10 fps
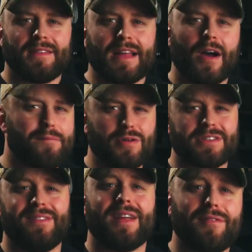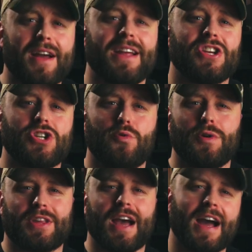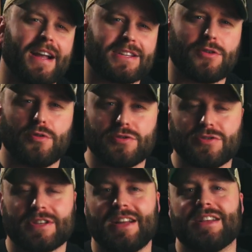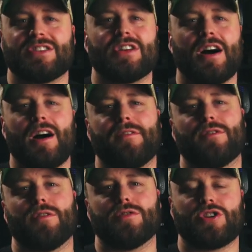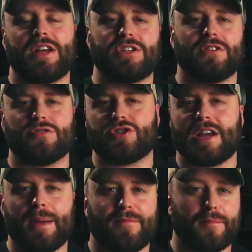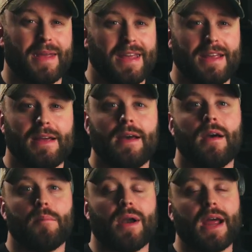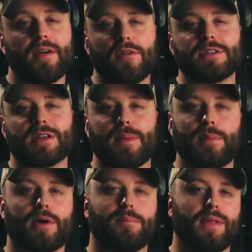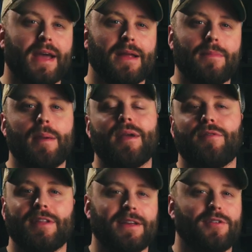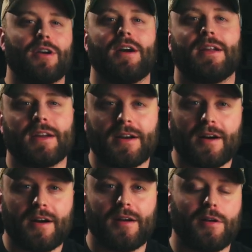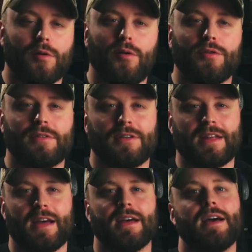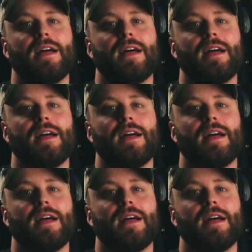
Now, I personally never had issue with Kydex holsters getting soft or changing their shape from heat, but I have heard some people complain, maybe if you leave your gun in a car, your holster, that